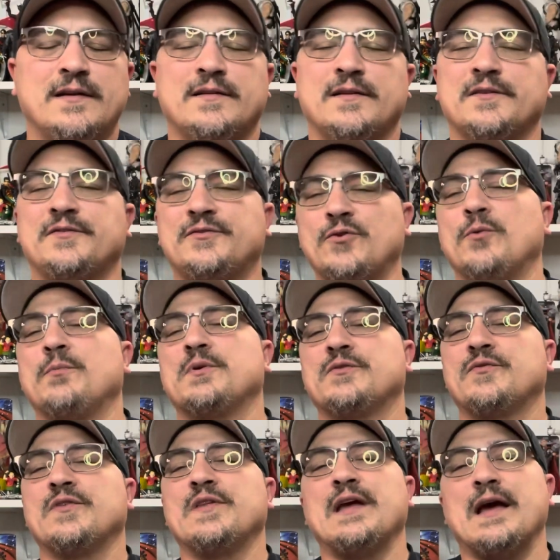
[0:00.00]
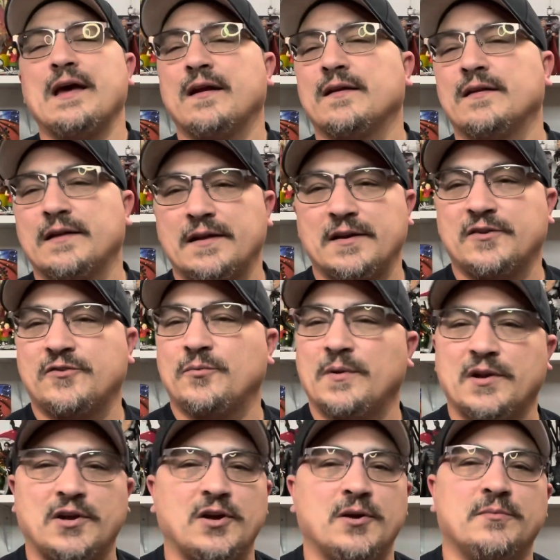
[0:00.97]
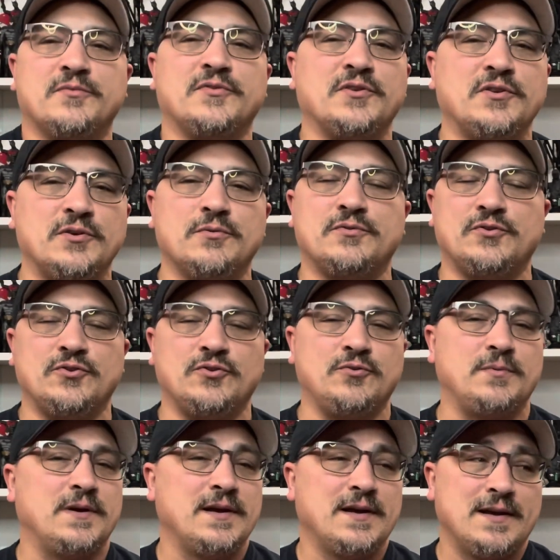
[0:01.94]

There's so much for the analytics when it comes to YouTube.